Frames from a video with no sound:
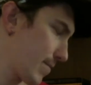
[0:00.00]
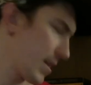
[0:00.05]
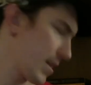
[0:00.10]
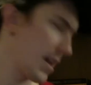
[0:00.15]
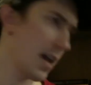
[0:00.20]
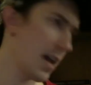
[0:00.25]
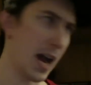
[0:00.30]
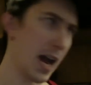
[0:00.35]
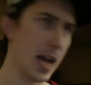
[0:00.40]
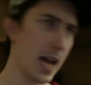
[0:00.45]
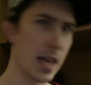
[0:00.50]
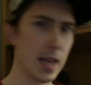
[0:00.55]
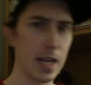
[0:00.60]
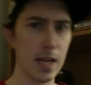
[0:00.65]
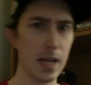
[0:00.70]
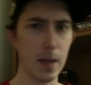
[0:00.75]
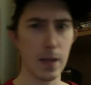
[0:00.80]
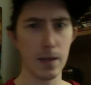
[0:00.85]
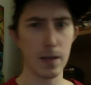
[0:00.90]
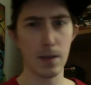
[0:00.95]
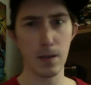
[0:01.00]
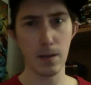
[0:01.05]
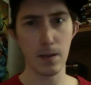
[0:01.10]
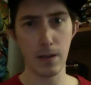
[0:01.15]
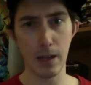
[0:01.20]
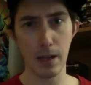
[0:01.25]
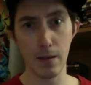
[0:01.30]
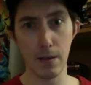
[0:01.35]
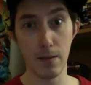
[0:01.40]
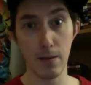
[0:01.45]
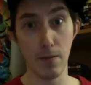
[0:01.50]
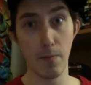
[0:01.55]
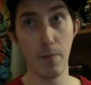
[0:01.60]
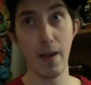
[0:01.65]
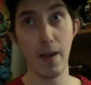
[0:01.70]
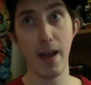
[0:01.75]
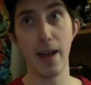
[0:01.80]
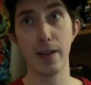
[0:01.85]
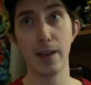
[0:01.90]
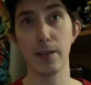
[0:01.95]
I think this is like the
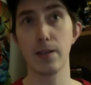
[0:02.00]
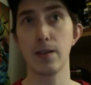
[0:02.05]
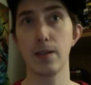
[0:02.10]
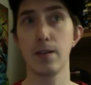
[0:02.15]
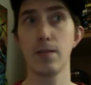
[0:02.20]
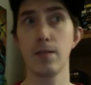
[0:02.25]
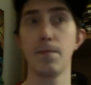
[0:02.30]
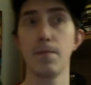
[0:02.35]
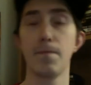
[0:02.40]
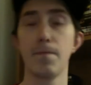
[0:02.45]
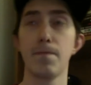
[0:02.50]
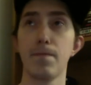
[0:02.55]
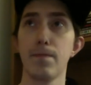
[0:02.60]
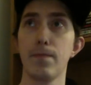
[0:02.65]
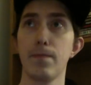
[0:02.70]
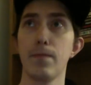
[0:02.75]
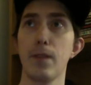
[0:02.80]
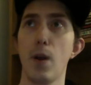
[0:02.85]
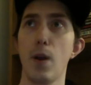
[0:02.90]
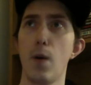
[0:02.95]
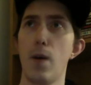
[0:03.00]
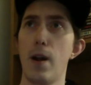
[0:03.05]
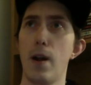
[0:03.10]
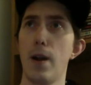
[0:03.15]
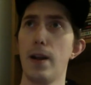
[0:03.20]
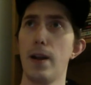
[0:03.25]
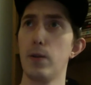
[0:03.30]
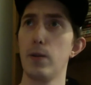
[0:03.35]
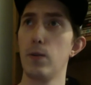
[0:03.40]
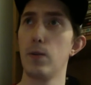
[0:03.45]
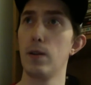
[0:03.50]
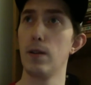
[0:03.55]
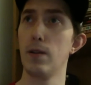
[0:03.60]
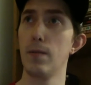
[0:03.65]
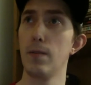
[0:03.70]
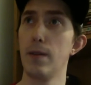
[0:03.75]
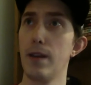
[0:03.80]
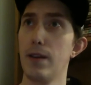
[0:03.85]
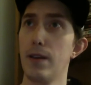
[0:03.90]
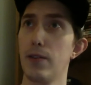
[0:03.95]
best, or at least one of the
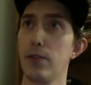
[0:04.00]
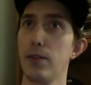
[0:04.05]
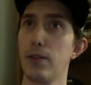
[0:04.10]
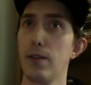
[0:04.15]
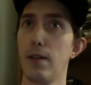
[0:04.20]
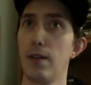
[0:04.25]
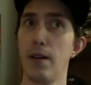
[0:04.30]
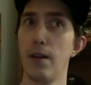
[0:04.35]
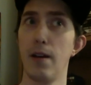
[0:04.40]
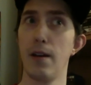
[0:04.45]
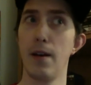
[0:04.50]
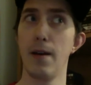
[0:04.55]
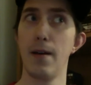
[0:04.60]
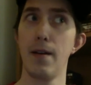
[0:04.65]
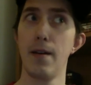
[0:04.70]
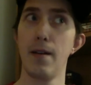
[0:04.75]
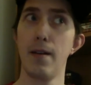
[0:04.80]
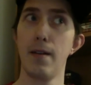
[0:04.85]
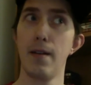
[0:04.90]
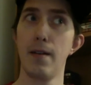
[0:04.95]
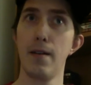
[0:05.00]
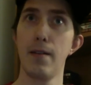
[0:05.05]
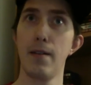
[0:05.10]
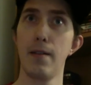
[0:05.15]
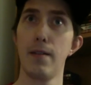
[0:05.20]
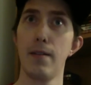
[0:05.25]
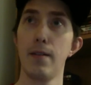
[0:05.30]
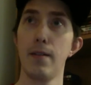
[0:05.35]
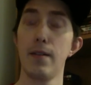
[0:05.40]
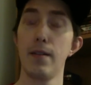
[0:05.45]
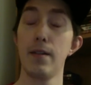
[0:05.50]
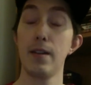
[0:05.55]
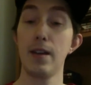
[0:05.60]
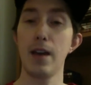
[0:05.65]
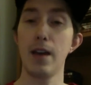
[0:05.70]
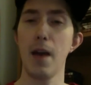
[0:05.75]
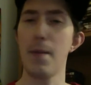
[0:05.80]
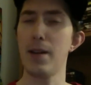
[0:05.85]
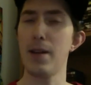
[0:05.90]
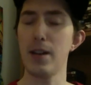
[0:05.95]
best. Uh, I
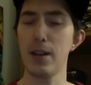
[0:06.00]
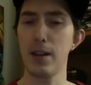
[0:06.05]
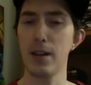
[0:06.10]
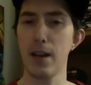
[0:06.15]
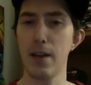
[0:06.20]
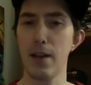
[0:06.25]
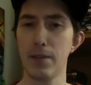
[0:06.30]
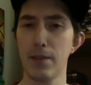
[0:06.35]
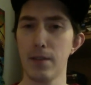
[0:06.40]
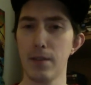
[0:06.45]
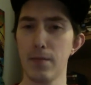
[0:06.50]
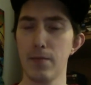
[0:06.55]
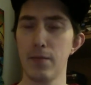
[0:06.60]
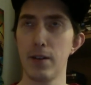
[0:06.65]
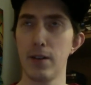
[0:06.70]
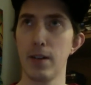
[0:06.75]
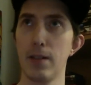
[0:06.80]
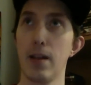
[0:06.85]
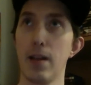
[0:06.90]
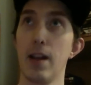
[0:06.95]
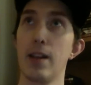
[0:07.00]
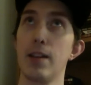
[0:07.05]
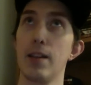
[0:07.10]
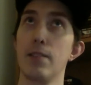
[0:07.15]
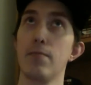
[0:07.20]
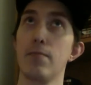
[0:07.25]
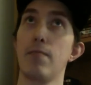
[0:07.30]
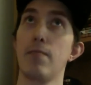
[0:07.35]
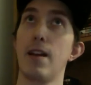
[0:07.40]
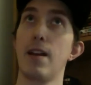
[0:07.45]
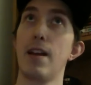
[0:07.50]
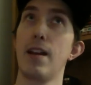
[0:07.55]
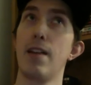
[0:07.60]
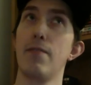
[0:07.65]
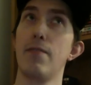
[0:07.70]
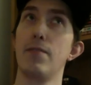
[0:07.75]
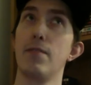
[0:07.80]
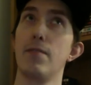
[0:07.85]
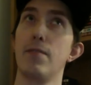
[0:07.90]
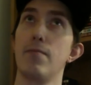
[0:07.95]
mean, you'd have to really, I guess, I'd have
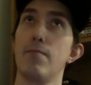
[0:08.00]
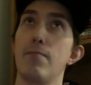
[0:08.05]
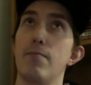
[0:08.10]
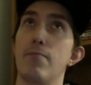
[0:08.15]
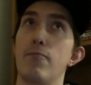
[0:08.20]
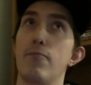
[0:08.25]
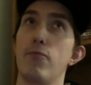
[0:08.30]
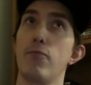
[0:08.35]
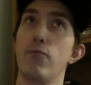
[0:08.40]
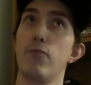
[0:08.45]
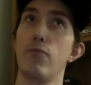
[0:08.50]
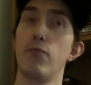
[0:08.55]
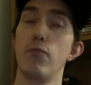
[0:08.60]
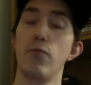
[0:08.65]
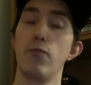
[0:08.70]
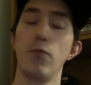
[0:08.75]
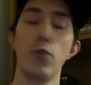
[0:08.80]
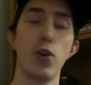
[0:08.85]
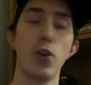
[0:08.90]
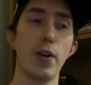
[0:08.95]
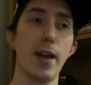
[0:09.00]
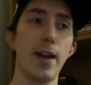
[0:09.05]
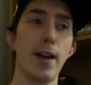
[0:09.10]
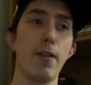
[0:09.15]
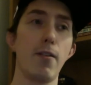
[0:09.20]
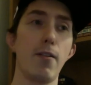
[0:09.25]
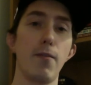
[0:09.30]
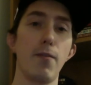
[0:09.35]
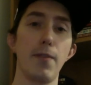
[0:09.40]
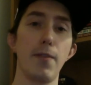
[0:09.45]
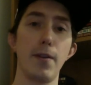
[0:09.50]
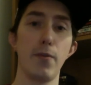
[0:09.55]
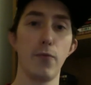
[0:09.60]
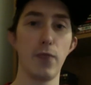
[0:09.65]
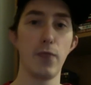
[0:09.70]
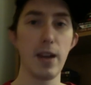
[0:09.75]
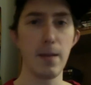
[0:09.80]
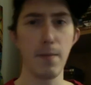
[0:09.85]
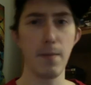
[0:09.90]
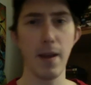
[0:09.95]
to look at all the
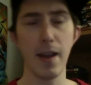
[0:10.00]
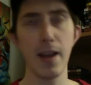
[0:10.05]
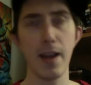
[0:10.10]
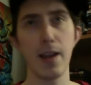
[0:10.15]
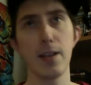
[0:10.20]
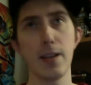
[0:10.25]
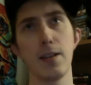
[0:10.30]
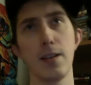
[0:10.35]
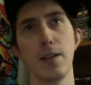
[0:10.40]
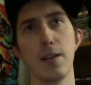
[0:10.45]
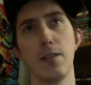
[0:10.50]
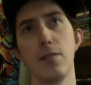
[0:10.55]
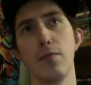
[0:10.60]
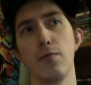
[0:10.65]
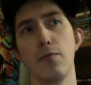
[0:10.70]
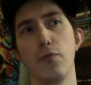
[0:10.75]
remakes and